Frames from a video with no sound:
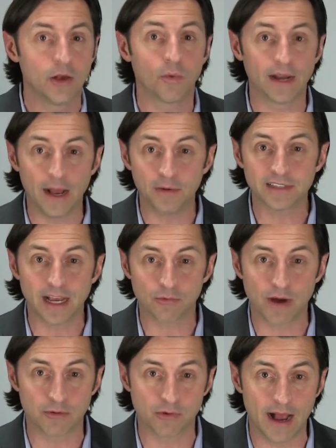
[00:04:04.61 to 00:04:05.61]
When I was at
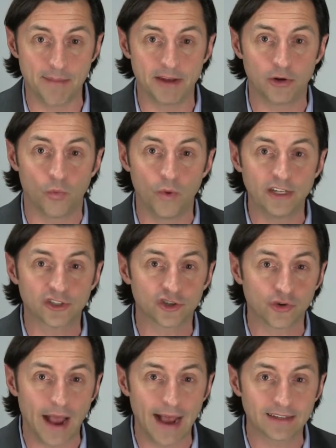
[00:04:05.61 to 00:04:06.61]
Red Robin, we
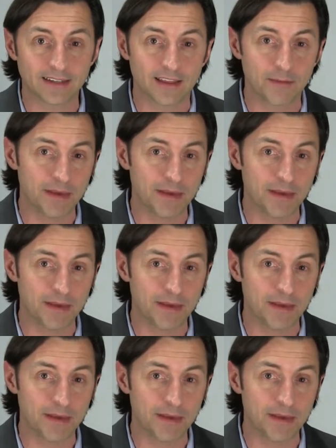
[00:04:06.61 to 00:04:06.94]
tracked